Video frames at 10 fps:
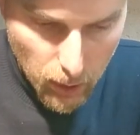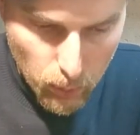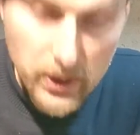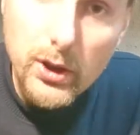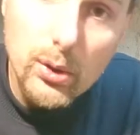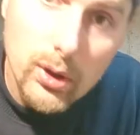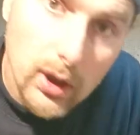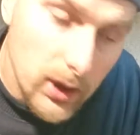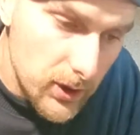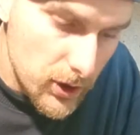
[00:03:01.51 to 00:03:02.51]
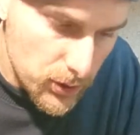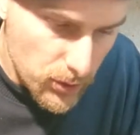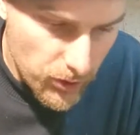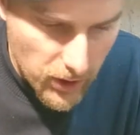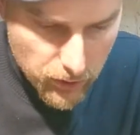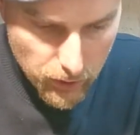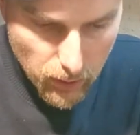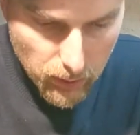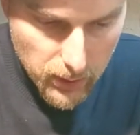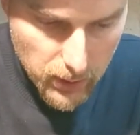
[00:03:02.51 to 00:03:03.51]
when you need to change
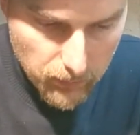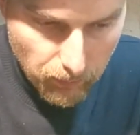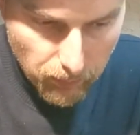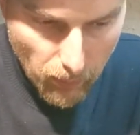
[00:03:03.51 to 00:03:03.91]
on the